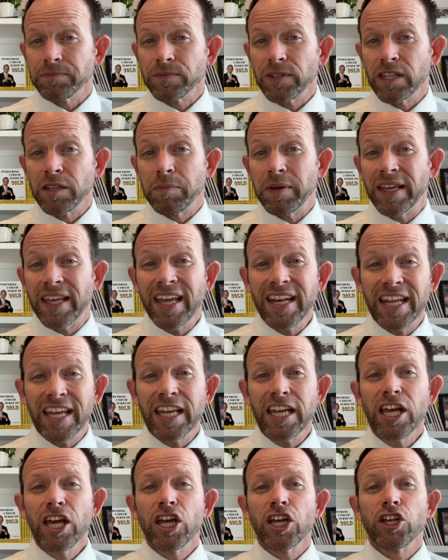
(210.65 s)
In the
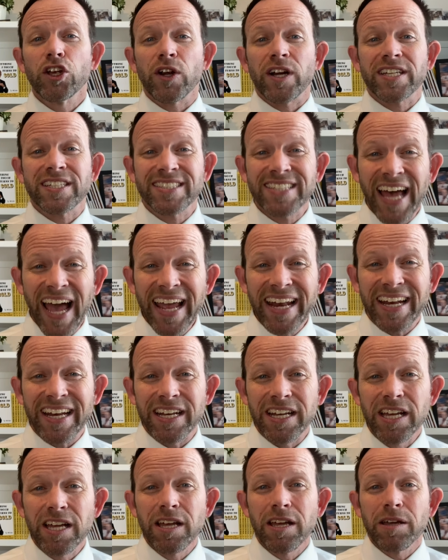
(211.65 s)
beginning, you're
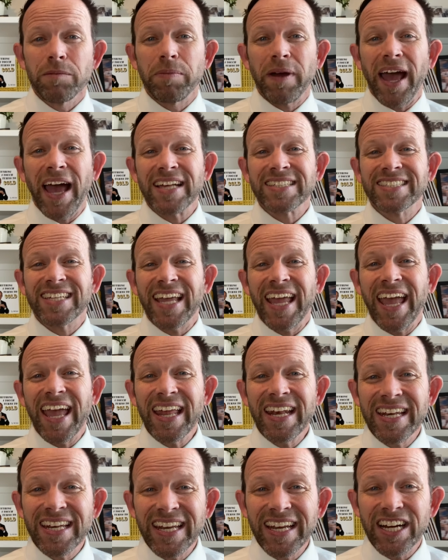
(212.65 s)
excited, but as the
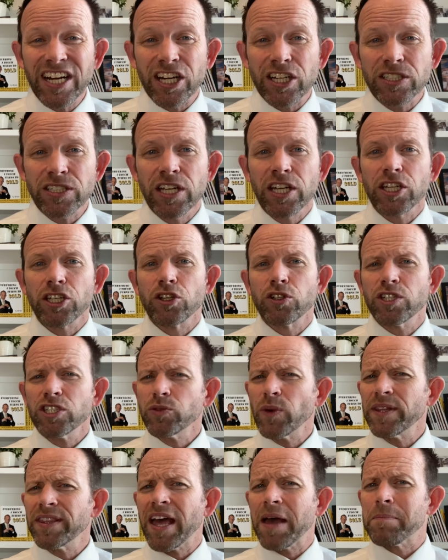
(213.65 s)
end nears, you just
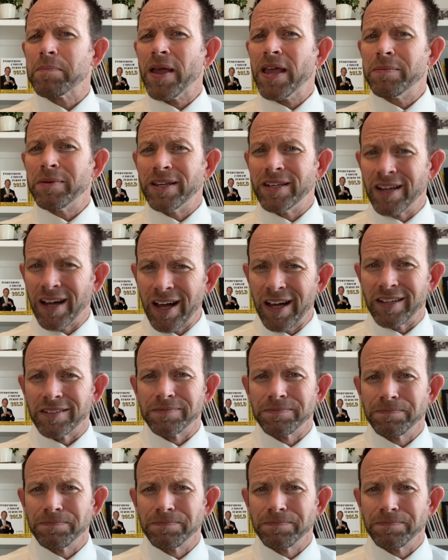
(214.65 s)
want that baby done.